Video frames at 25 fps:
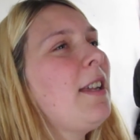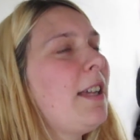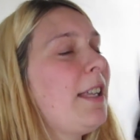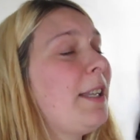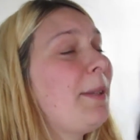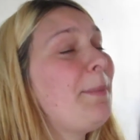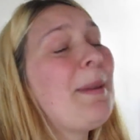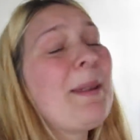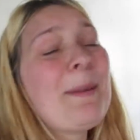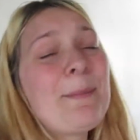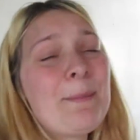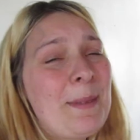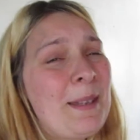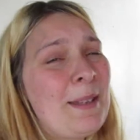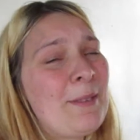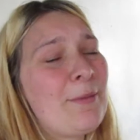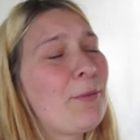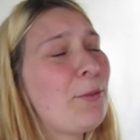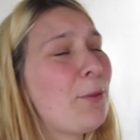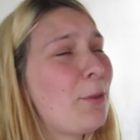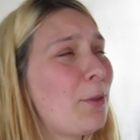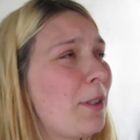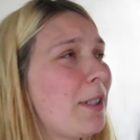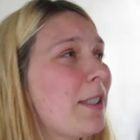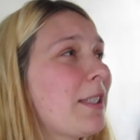And it made me
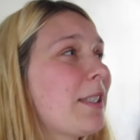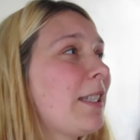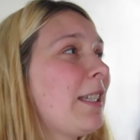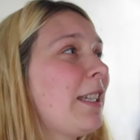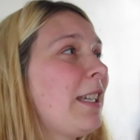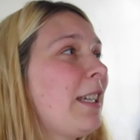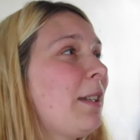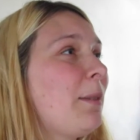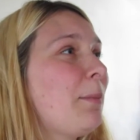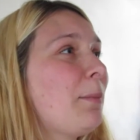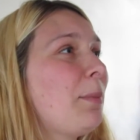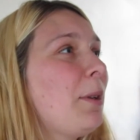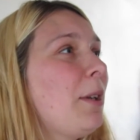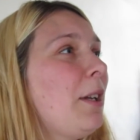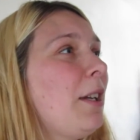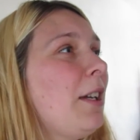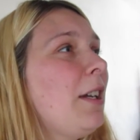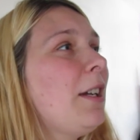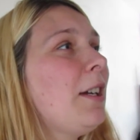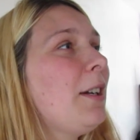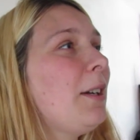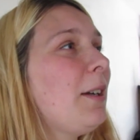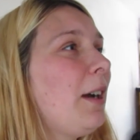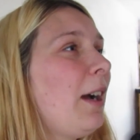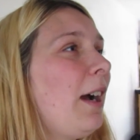fall asleep.
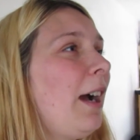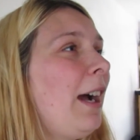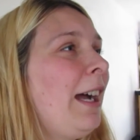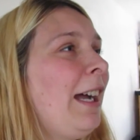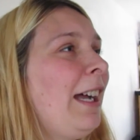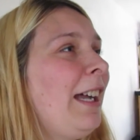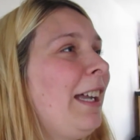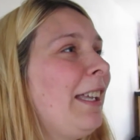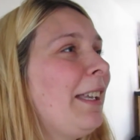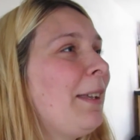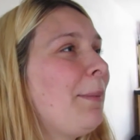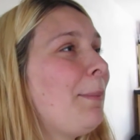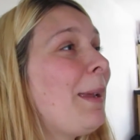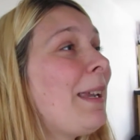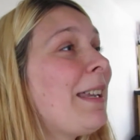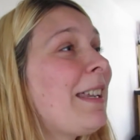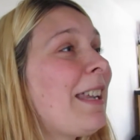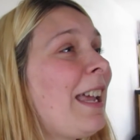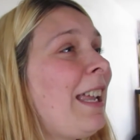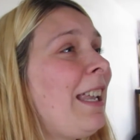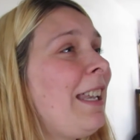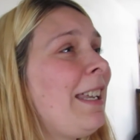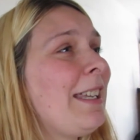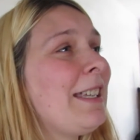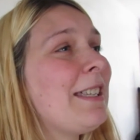And it made
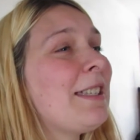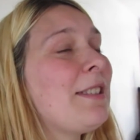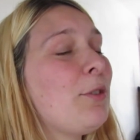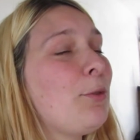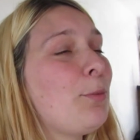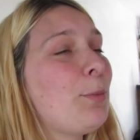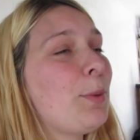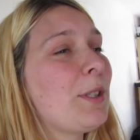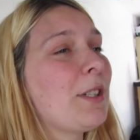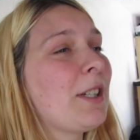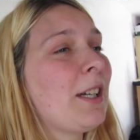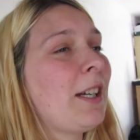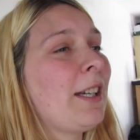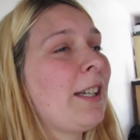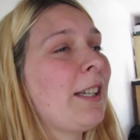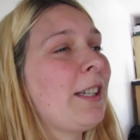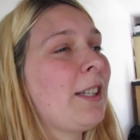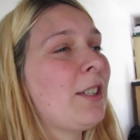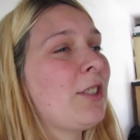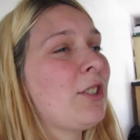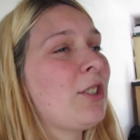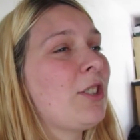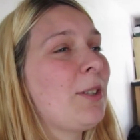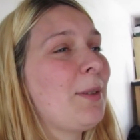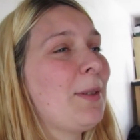Ellie super
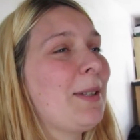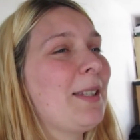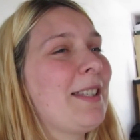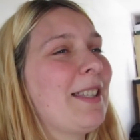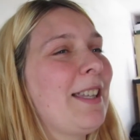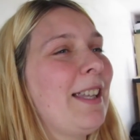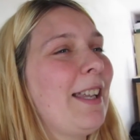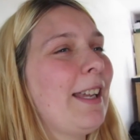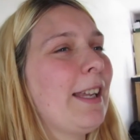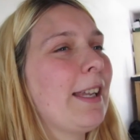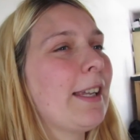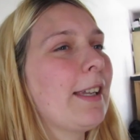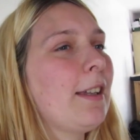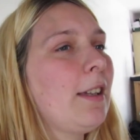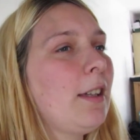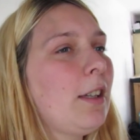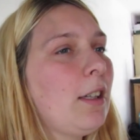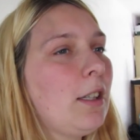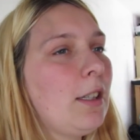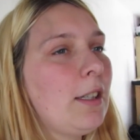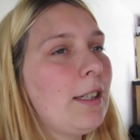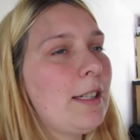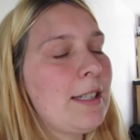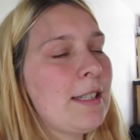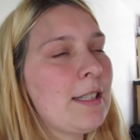tired. She was like,
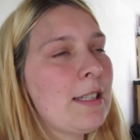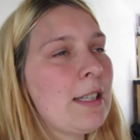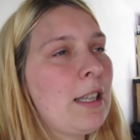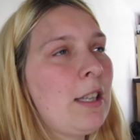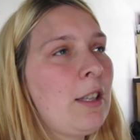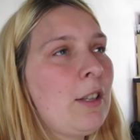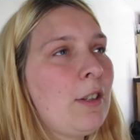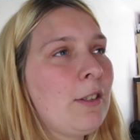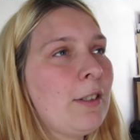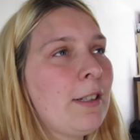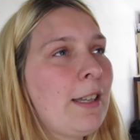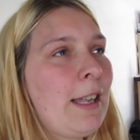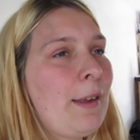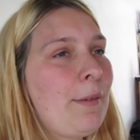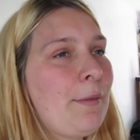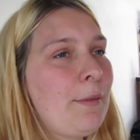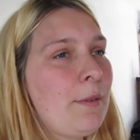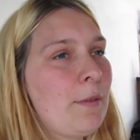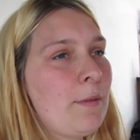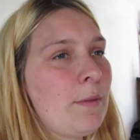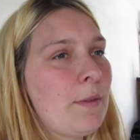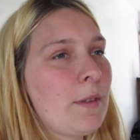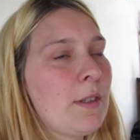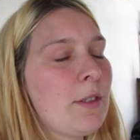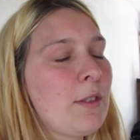is there long left
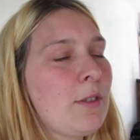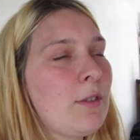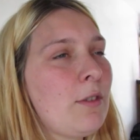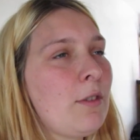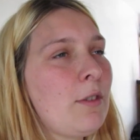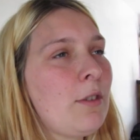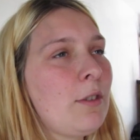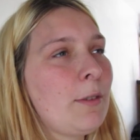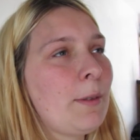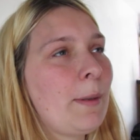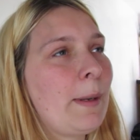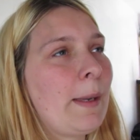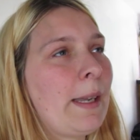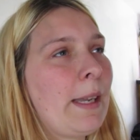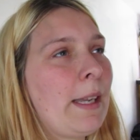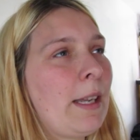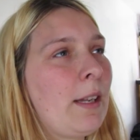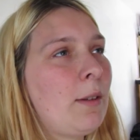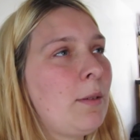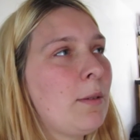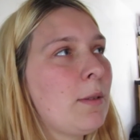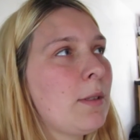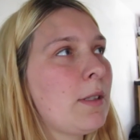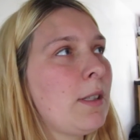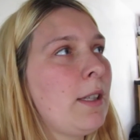of the story?
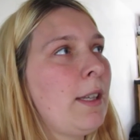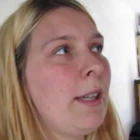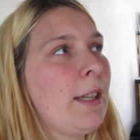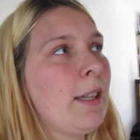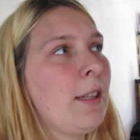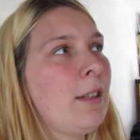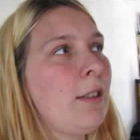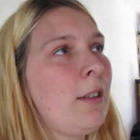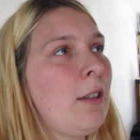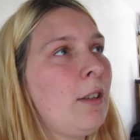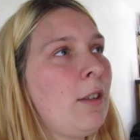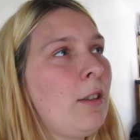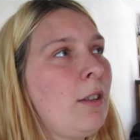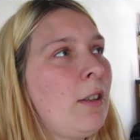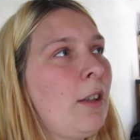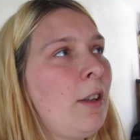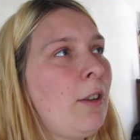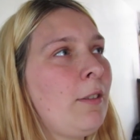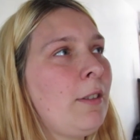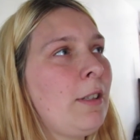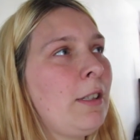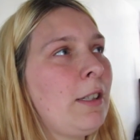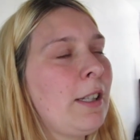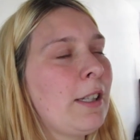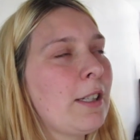I was like, no,
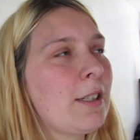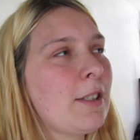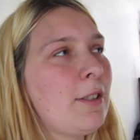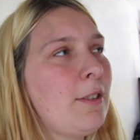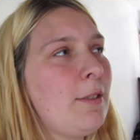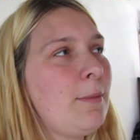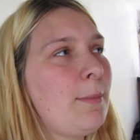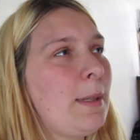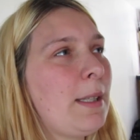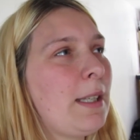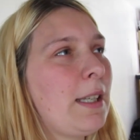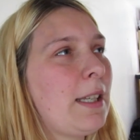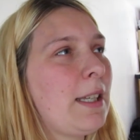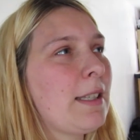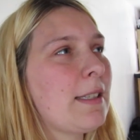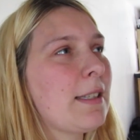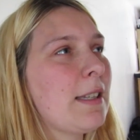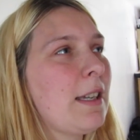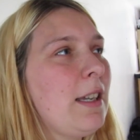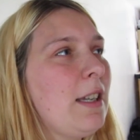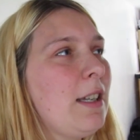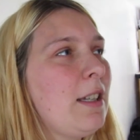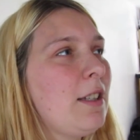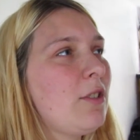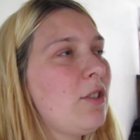only like 2 minutes.
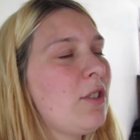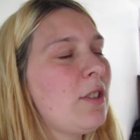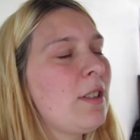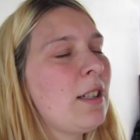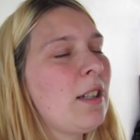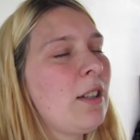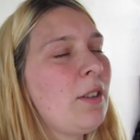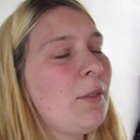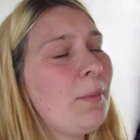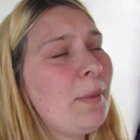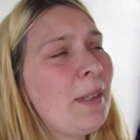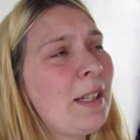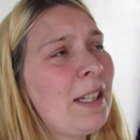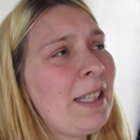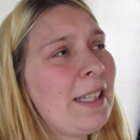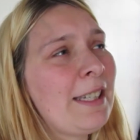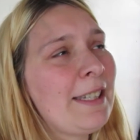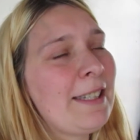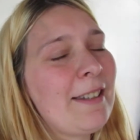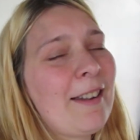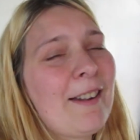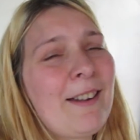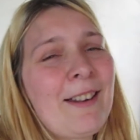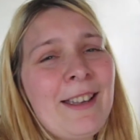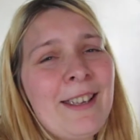She's like, I'm really
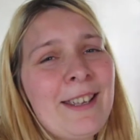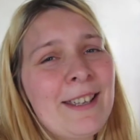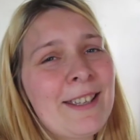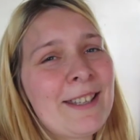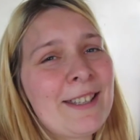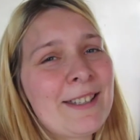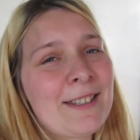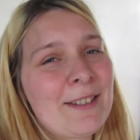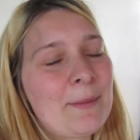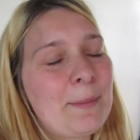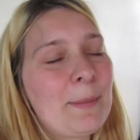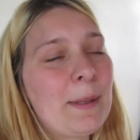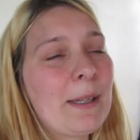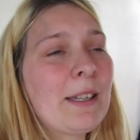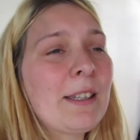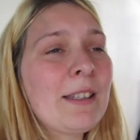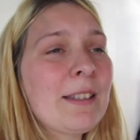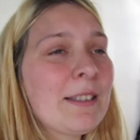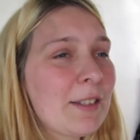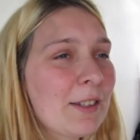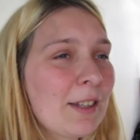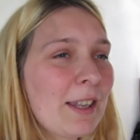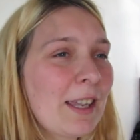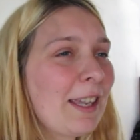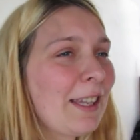tired. I'm like,
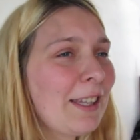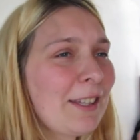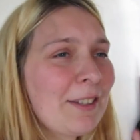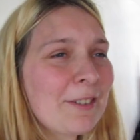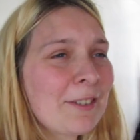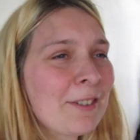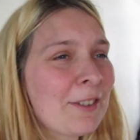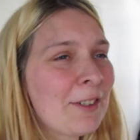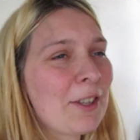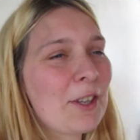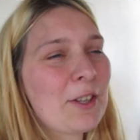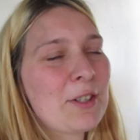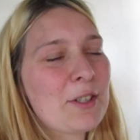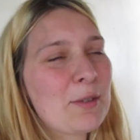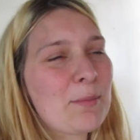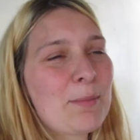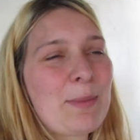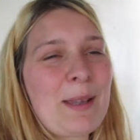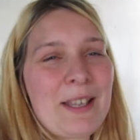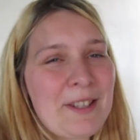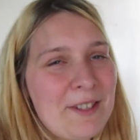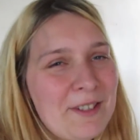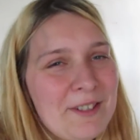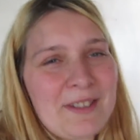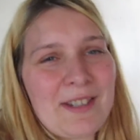it's okay, you can go to
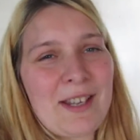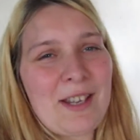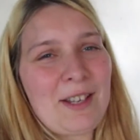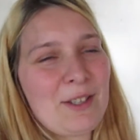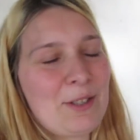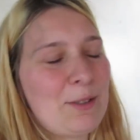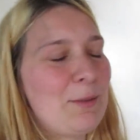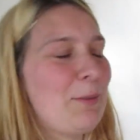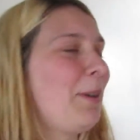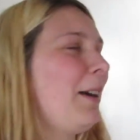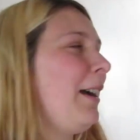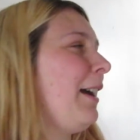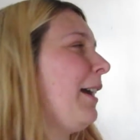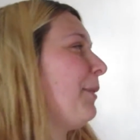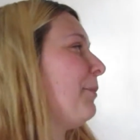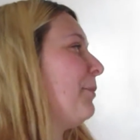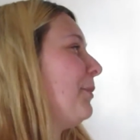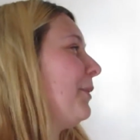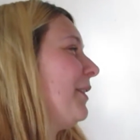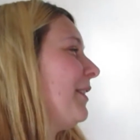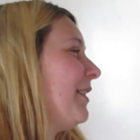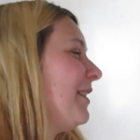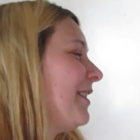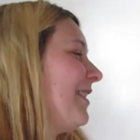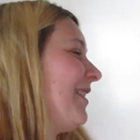bed. I'll tell you what
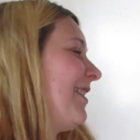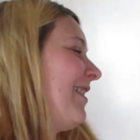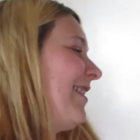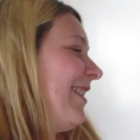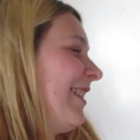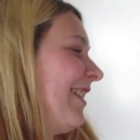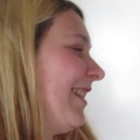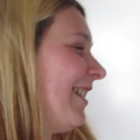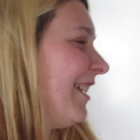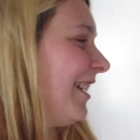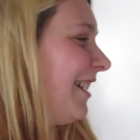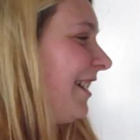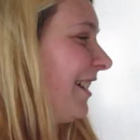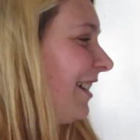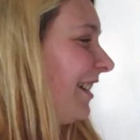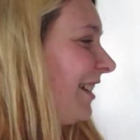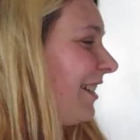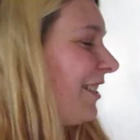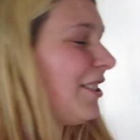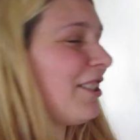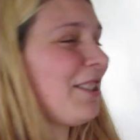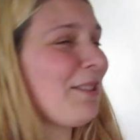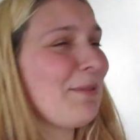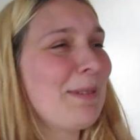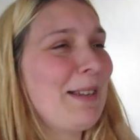happens.
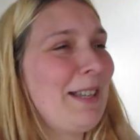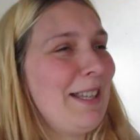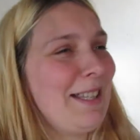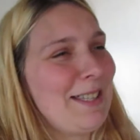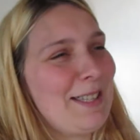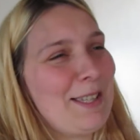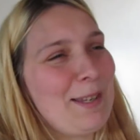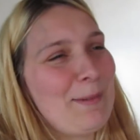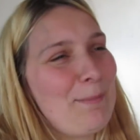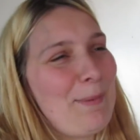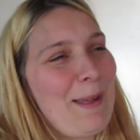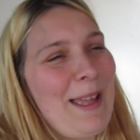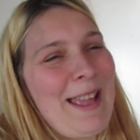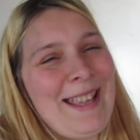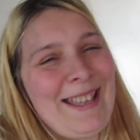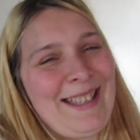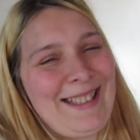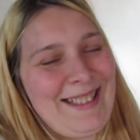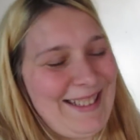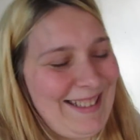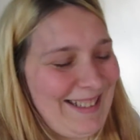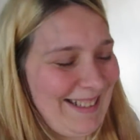And she went to bed.